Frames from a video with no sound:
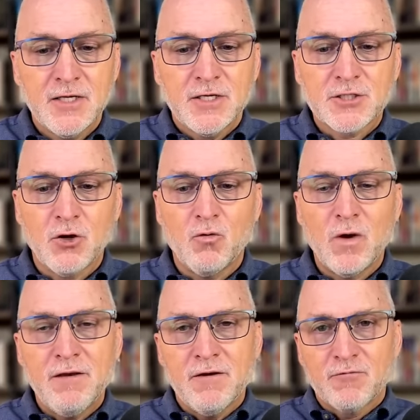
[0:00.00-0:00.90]
So
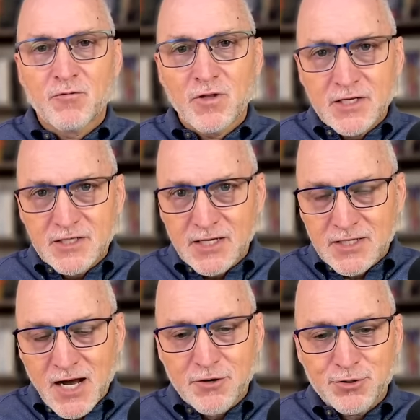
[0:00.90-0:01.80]
we really seek to
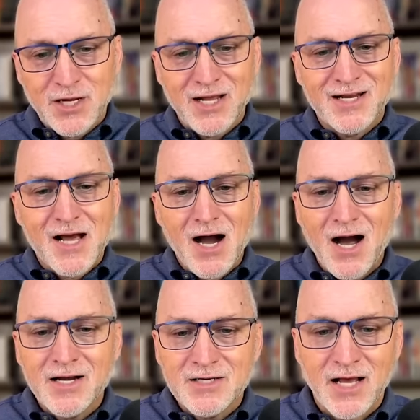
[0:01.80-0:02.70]
understand
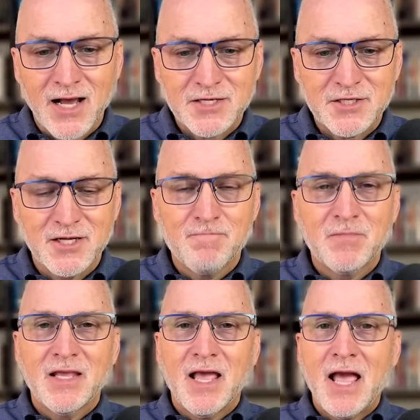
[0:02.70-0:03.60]
context
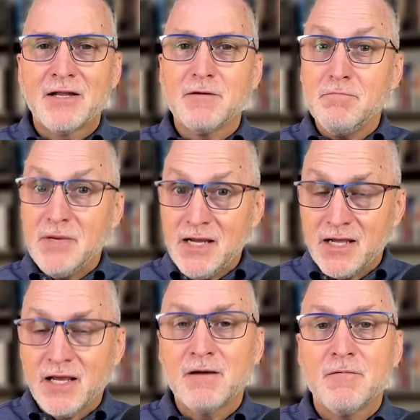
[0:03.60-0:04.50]
and the
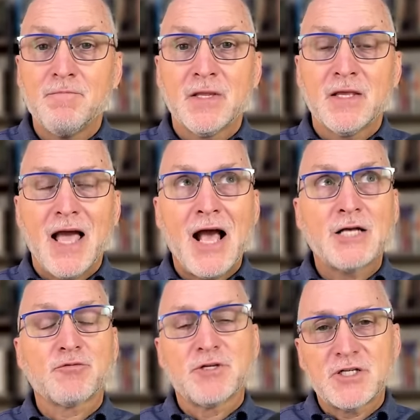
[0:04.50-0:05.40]
meaning
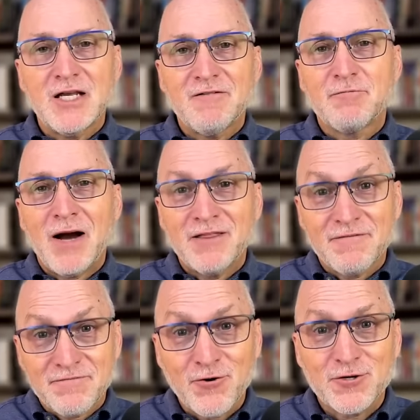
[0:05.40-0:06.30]
as received by the
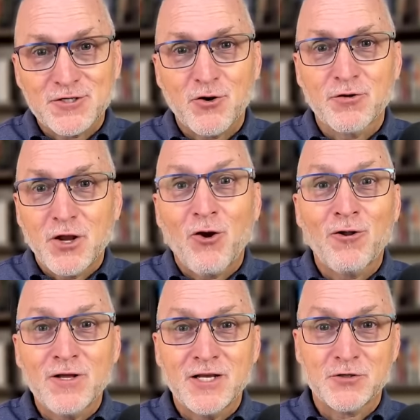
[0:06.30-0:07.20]
first or the
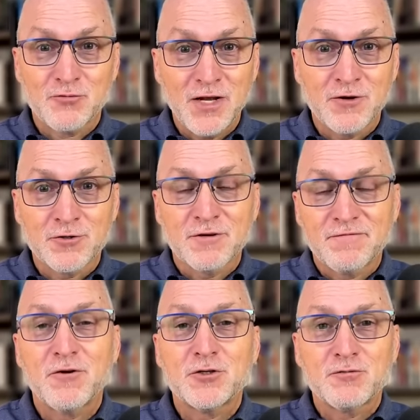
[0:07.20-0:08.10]
earliest readers, the
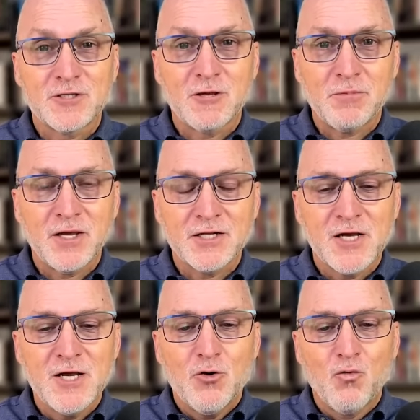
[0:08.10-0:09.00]
first recipients.
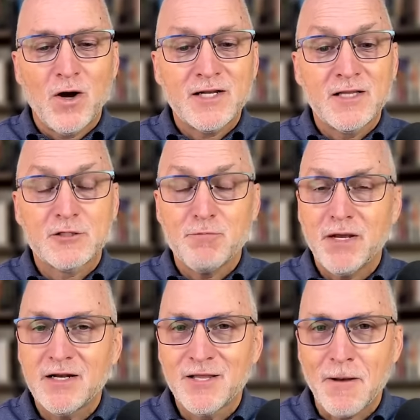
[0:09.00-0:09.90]
What did this
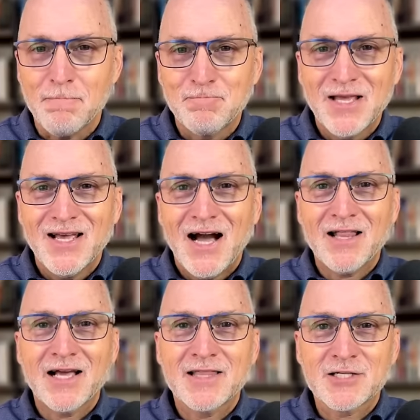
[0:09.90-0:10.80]
mean to them? I
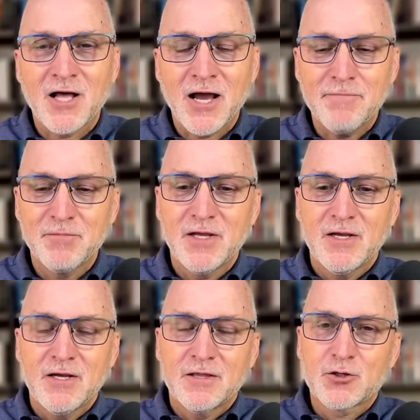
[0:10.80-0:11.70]
like this line.
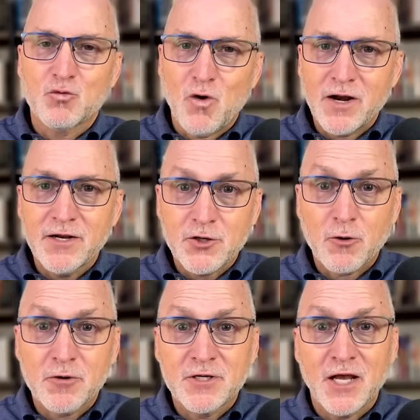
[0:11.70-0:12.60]
There's one
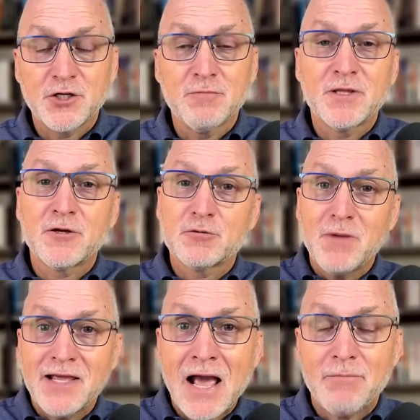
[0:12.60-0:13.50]
interpretation, but there's
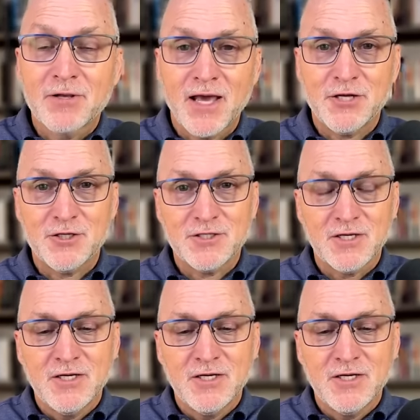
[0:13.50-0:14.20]
many applications.